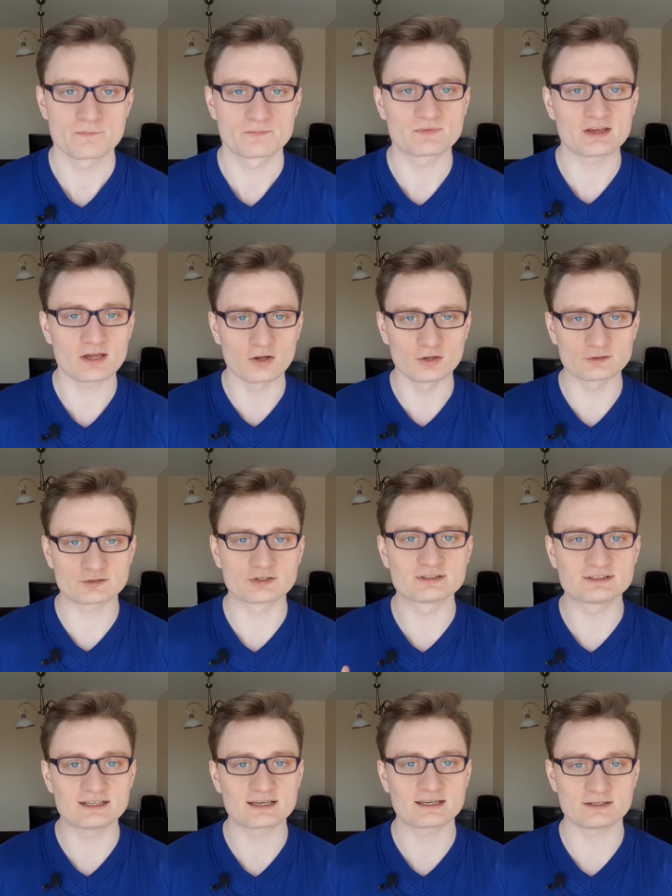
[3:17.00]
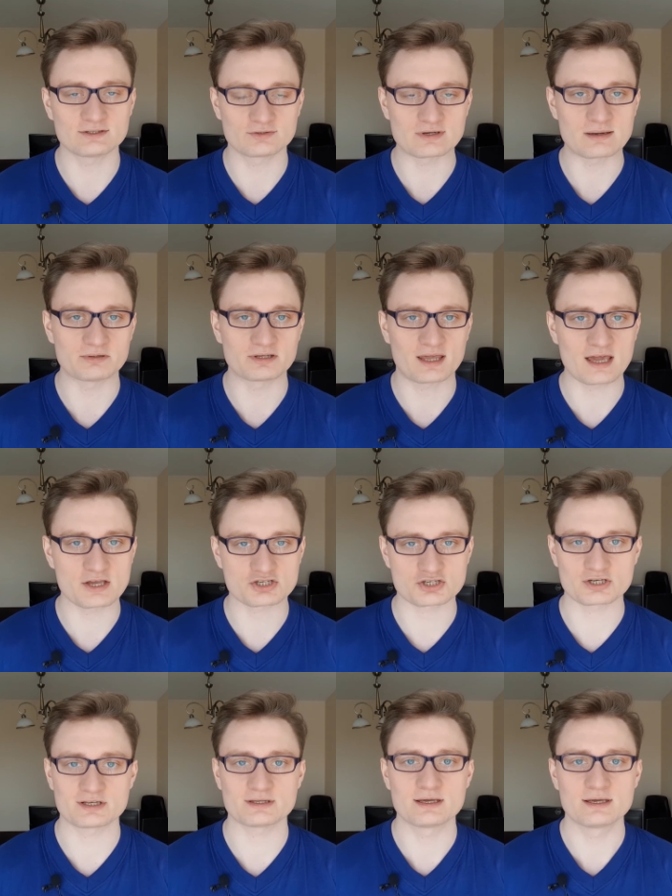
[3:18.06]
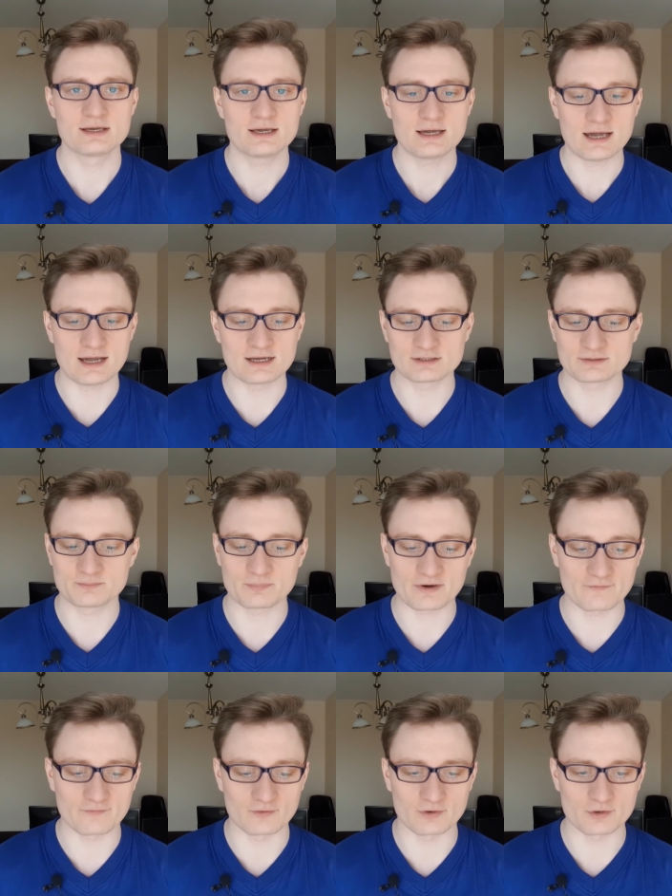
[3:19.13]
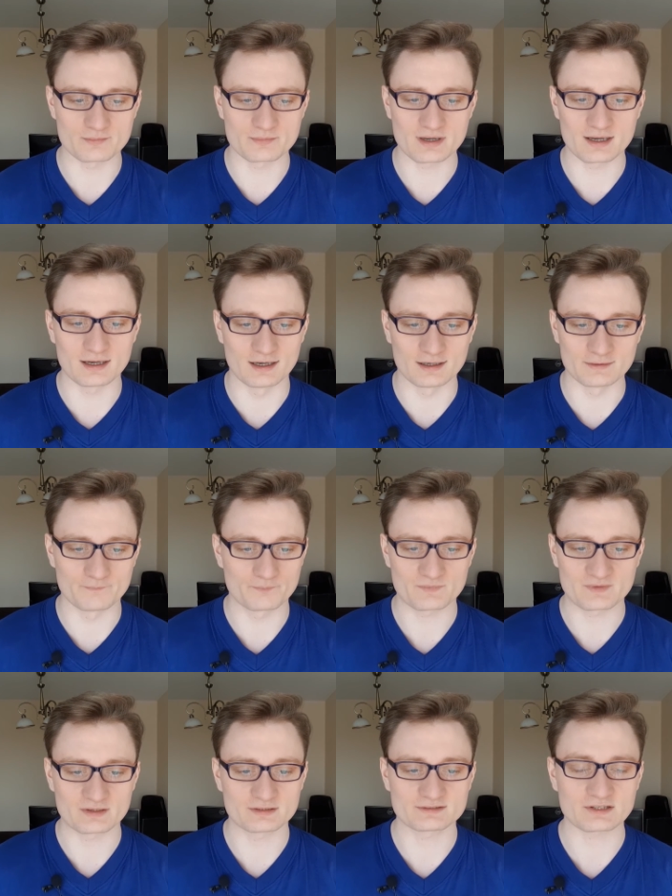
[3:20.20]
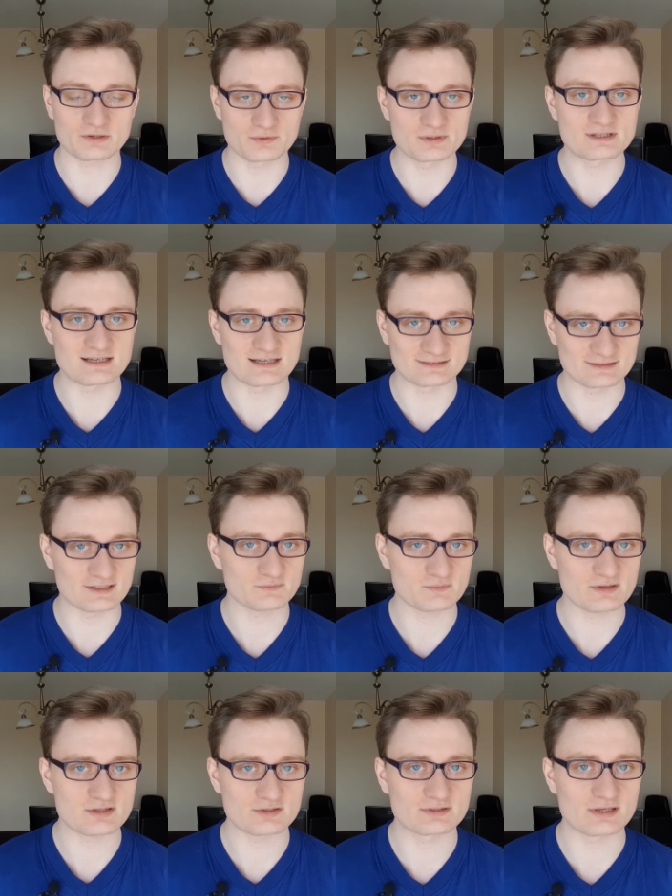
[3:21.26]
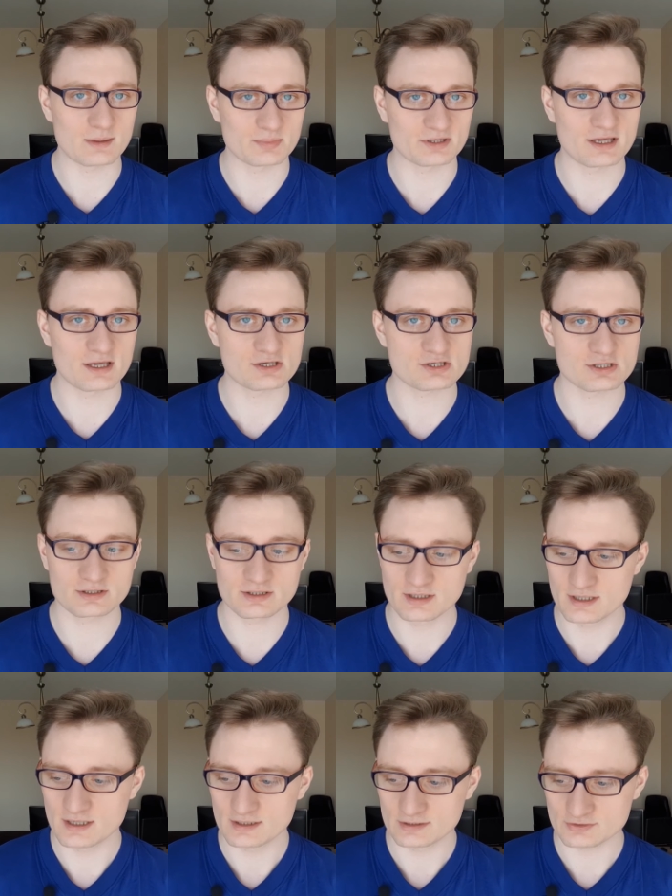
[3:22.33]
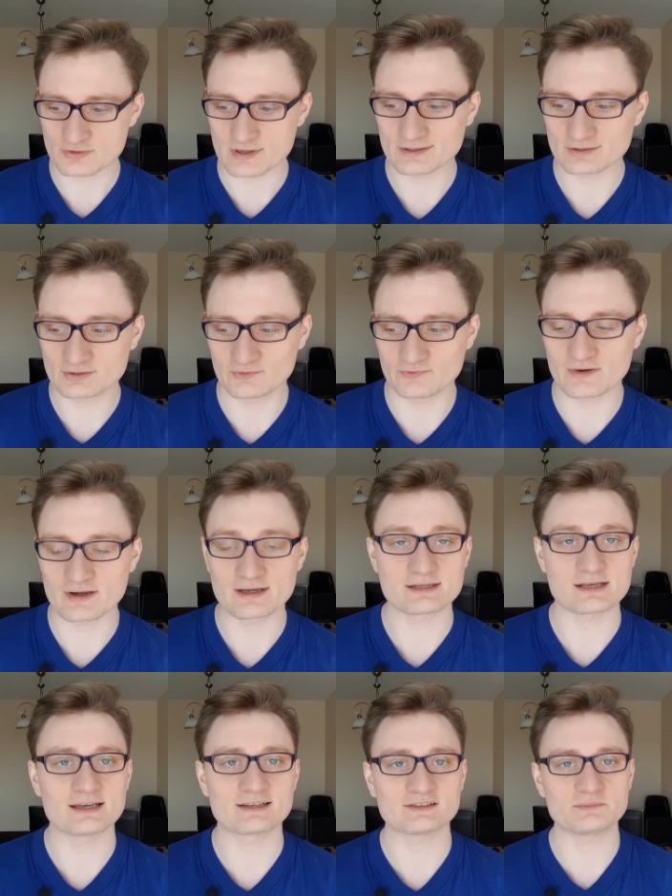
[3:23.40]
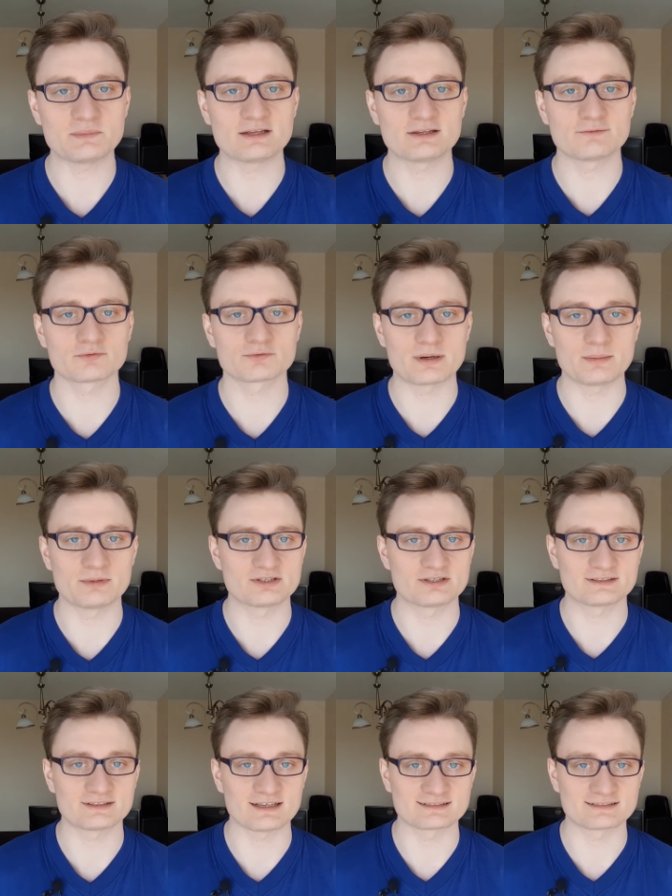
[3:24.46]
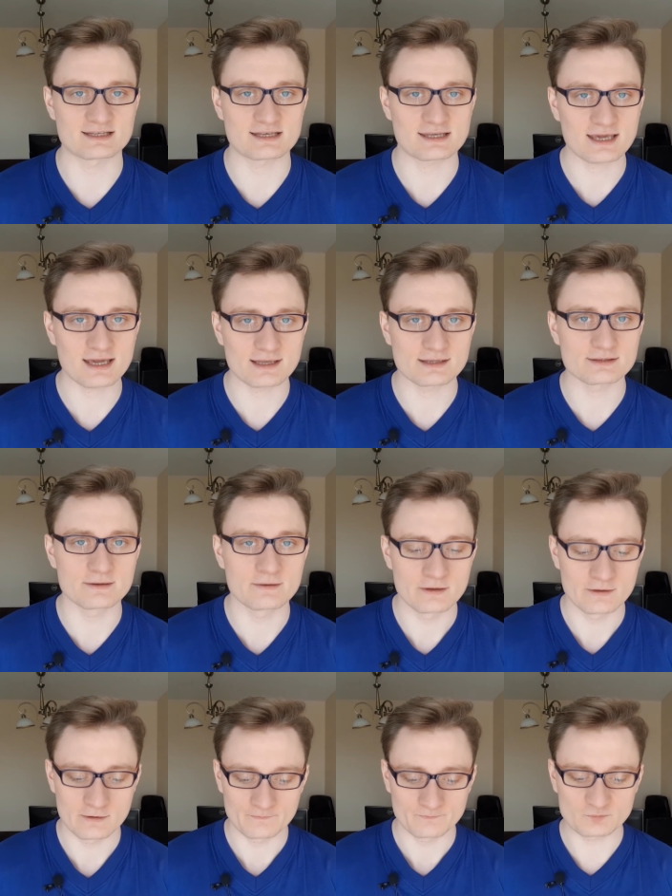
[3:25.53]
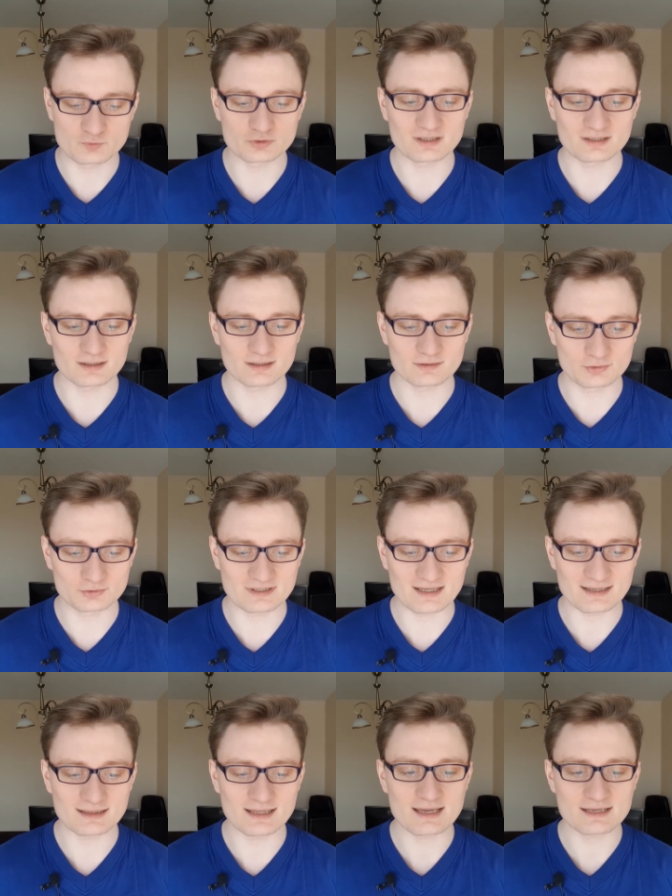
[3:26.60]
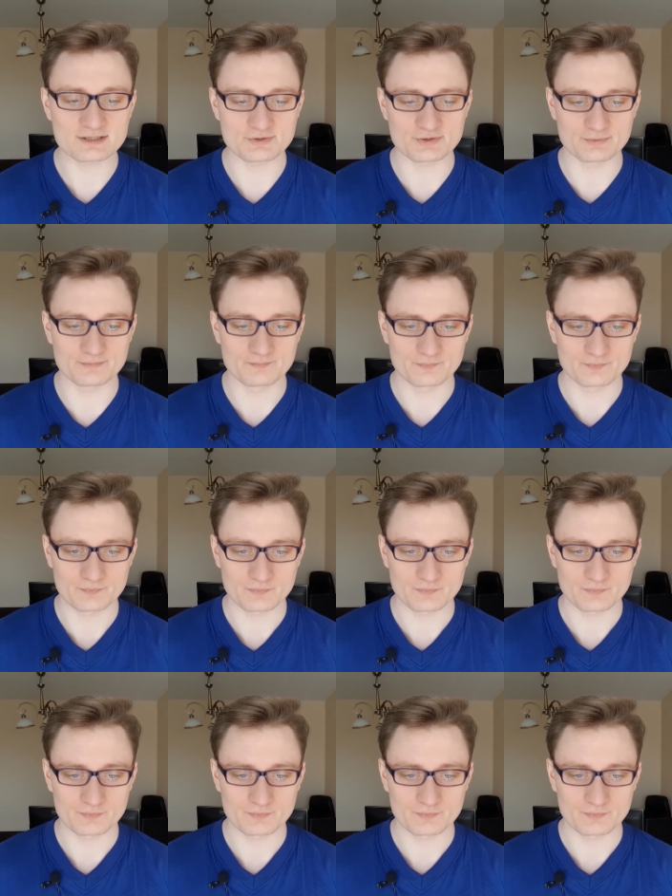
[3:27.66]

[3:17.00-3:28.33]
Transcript: They also dig into application and perform um, security assessment of the application, trying to find as many vulnerabilities as they can to then, to then later